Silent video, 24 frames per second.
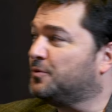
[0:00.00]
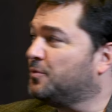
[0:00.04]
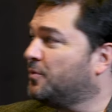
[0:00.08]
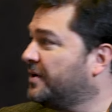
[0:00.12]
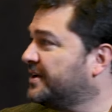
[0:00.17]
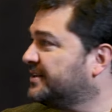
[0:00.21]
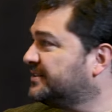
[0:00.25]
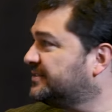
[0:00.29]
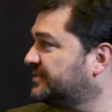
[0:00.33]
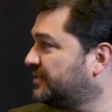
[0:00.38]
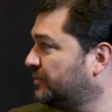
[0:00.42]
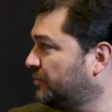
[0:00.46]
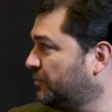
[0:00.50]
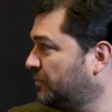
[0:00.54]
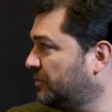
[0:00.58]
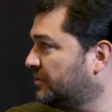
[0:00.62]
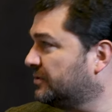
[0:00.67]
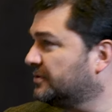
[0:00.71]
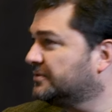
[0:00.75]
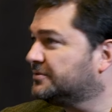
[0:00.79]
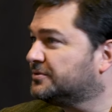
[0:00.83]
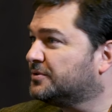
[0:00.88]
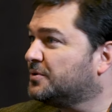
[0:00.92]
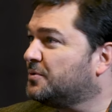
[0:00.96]
the Western
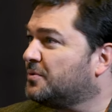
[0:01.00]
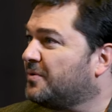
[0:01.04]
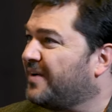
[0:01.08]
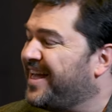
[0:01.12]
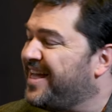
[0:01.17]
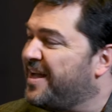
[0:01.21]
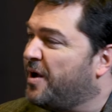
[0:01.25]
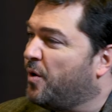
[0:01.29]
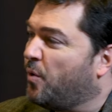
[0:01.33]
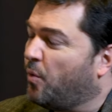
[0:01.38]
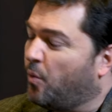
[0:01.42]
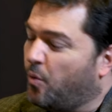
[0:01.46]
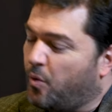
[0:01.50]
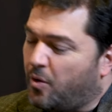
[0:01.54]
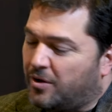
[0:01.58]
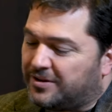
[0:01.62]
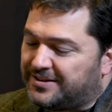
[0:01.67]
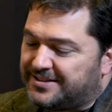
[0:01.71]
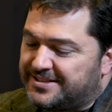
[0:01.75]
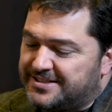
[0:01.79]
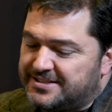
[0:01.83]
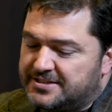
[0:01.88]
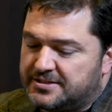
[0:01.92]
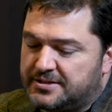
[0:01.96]
world. So, yeah. yeah.
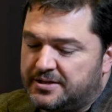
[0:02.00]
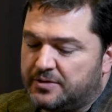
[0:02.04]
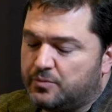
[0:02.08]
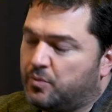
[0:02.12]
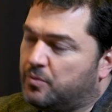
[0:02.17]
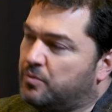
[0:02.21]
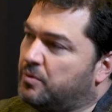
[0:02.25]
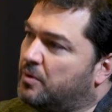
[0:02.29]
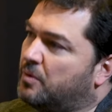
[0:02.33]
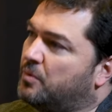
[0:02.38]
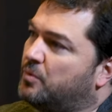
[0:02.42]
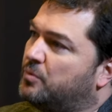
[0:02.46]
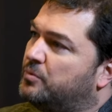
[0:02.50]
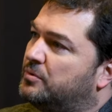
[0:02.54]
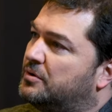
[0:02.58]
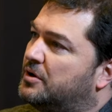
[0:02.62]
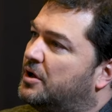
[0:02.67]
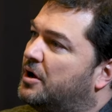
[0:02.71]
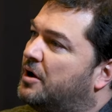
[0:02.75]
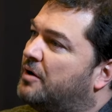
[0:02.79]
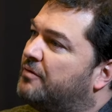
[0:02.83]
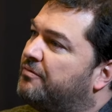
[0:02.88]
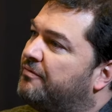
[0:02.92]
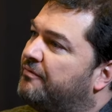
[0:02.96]
what is yeah. the role
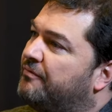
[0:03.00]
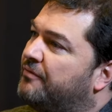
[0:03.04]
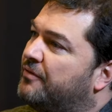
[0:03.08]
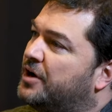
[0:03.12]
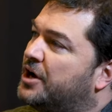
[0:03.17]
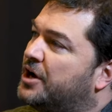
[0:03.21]
of